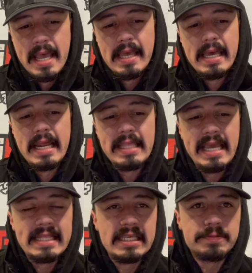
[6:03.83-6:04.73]
And I think
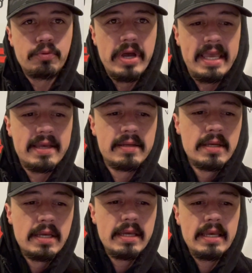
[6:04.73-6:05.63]
at this point,
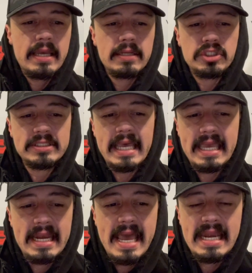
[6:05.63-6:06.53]
just like
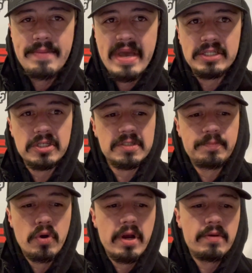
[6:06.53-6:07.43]
in any major
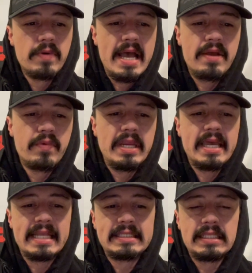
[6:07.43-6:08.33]
sport, right? When you
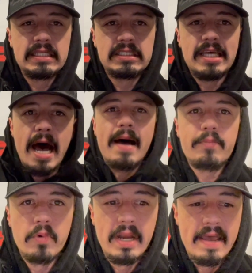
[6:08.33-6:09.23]
get to the top,
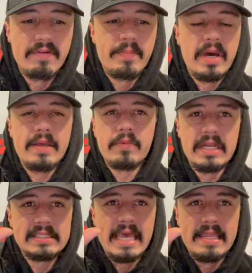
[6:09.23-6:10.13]
when
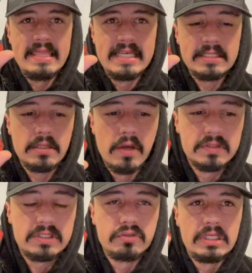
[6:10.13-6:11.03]
it's getting this
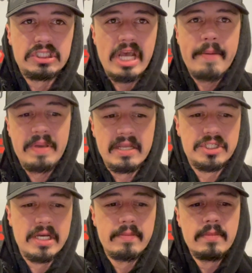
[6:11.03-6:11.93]
close to the
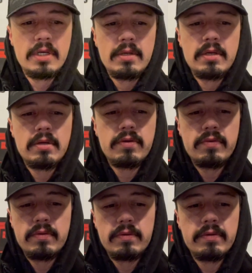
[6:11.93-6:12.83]
championship,
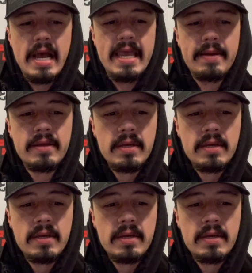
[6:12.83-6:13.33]
right?